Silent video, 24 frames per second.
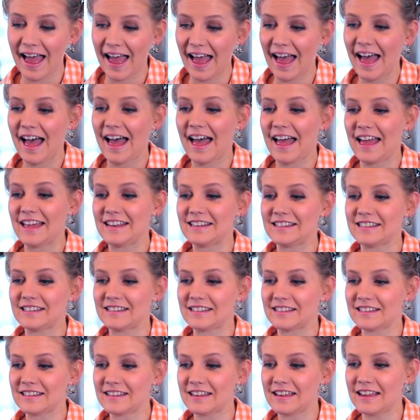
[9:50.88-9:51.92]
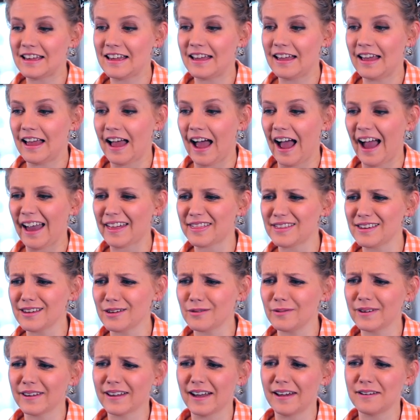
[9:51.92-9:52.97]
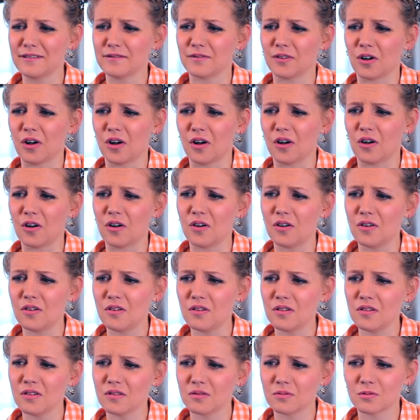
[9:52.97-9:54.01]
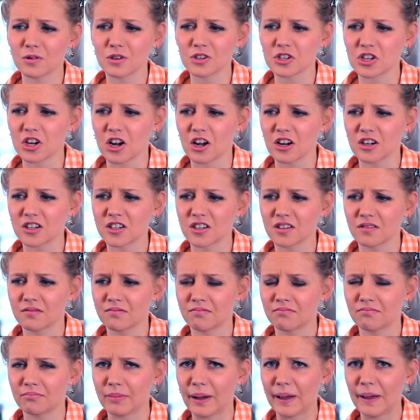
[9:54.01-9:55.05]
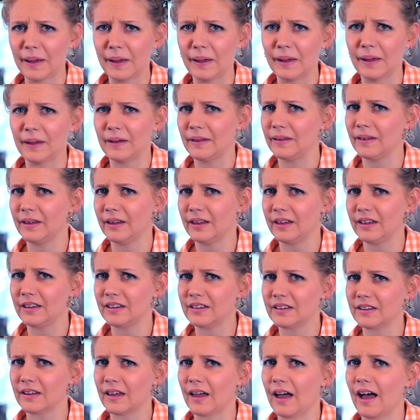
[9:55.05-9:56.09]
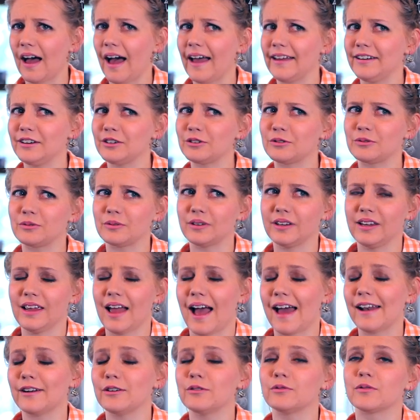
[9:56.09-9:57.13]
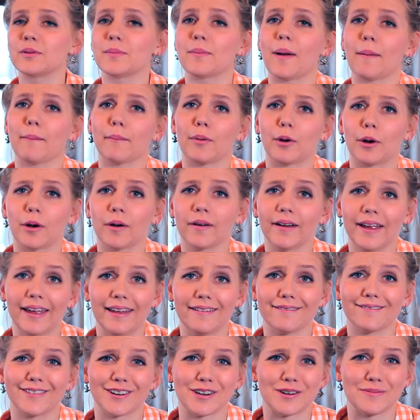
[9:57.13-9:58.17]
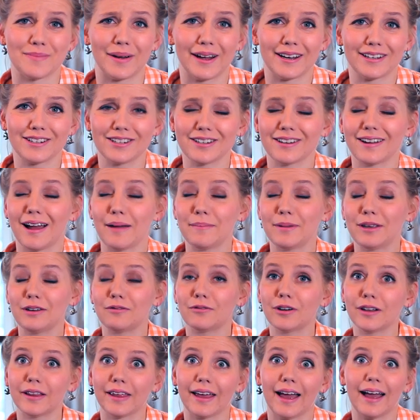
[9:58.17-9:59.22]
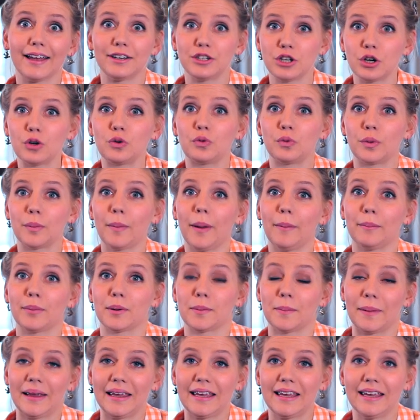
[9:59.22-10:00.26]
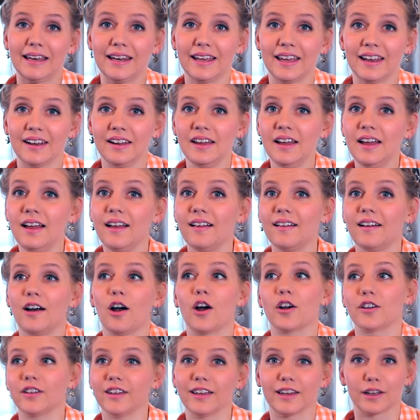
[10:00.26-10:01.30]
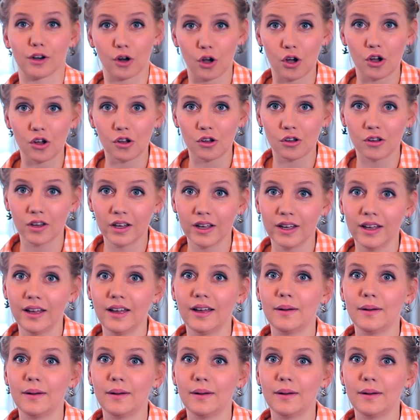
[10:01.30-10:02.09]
And I think we kind of all were shocked by it. I don't I don't remember it very much. I mean, really, I don't remember making it hardly at all.